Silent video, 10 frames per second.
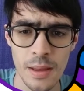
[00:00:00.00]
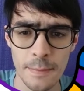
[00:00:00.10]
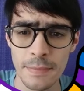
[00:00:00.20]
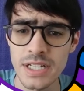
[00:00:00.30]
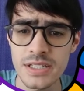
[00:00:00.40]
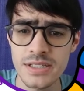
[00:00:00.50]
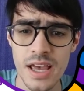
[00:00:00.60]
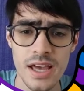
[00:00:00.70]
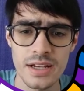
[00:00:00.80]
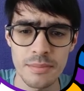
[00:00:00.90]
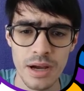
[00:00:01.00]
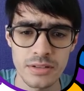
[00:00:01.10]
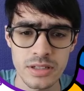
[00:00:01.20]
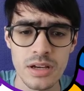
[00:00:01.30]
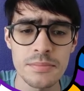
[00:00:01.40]
Much said
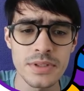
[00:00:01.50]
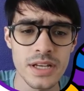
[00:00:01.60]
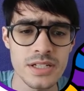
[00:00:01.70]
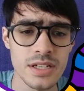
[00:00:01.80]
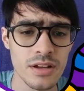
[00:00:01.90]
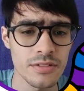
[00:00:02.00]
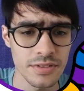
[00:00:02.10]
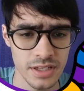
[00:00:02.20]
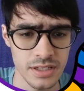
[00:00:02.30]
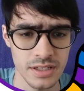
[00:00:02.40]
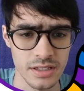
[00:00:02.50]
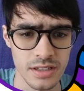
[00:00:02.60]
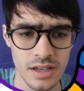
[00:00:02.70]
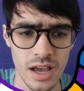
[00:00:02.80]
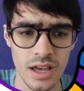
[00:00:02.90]
about computational thinking,
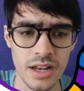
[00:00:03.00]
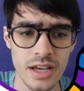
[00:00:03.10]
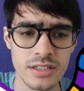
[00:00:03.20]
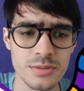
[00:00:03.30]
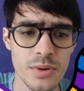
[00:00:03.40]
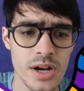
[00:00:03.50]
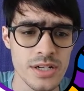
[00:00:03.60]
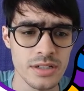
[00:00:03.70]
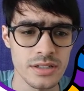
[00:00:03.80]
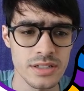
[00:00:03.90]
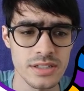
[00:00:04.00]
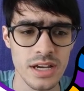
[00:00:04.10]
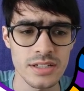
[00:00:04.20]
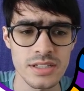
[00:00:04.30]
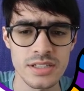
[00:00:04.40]
an expression the
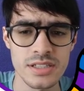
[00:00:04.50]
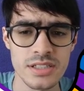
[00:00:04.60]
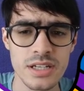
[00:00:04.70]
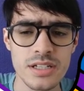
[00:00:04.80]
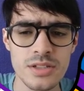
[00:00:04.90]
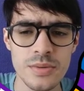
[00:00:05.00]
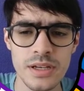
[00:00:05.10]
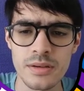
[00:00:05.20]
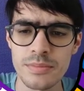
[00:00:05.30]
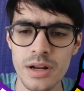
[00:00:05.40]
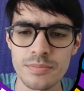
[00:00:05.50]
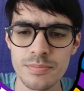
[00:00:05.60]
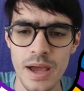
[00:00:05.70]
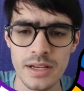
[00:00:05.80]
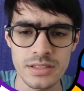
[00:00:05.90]
scientist Janet Wing brought
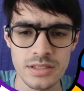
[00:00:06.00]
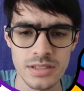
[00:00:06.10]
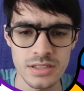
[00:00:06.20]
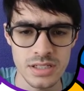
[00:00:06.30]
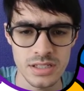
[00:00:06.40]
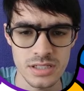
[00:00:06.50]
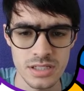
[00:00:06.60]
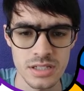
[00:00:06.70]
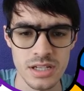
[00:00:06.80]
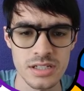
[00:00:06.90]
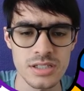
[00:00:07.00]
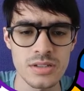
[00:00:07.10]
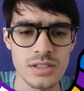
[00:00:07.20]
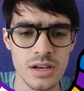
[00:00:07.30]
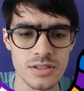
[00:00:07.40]
back to discussion in
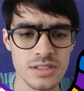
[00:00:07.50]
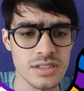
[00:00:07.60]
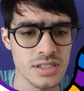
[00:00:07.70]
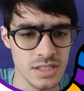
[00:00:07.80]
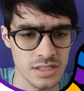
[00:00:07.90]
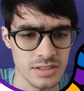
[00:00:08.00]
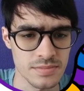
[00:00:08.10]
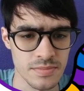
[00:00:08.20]
2006.